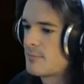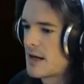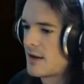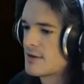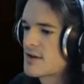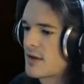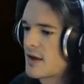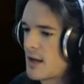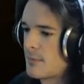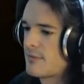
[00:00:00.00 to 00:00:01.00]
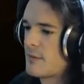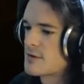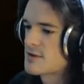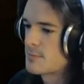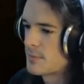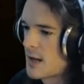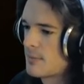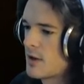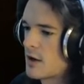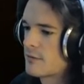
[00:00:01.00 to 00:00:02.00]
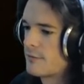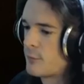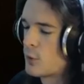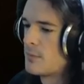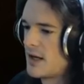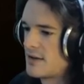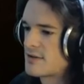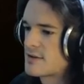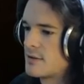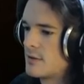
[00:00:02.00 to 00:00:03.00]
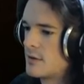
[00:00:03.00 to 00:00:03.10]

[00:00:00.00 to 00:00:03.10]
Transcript: of balance in the game if I was supply blocked for 4 minutes?